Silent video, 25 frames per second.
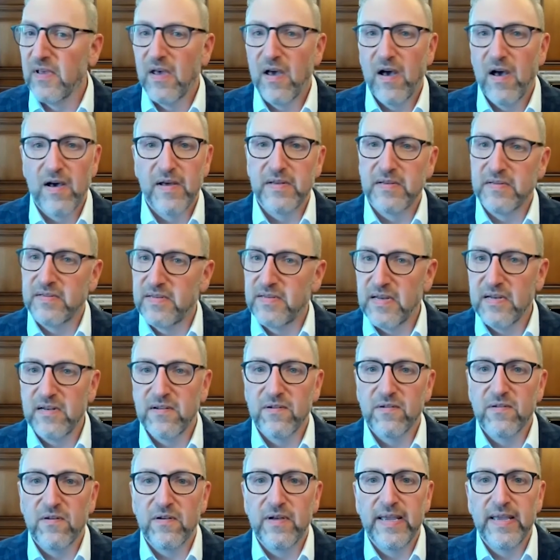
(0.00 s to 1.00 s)
On
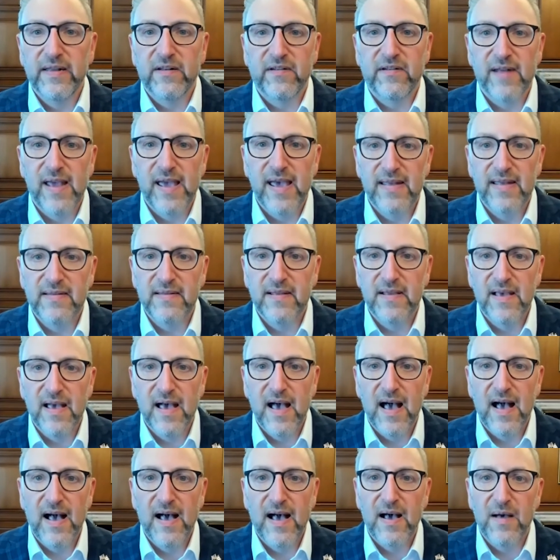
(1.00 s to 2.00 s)
digital inkjet
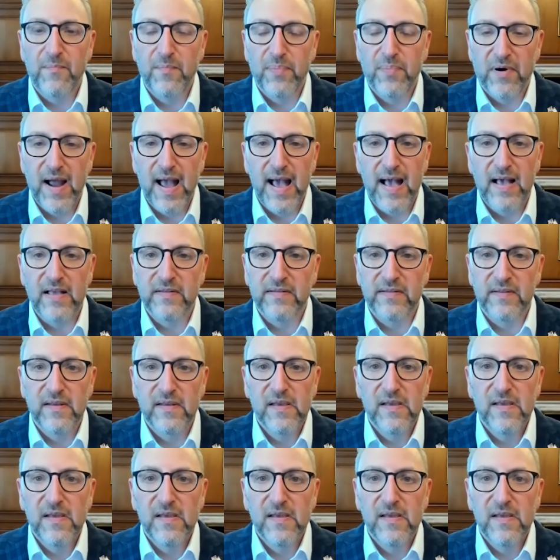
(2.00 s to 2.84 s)
press,